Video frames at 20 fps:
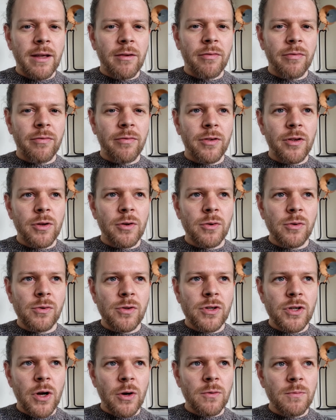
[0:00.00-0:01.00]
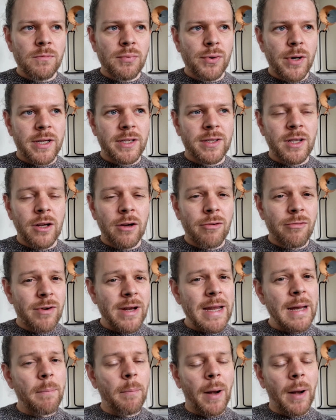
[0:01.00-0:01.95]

If you don't press the green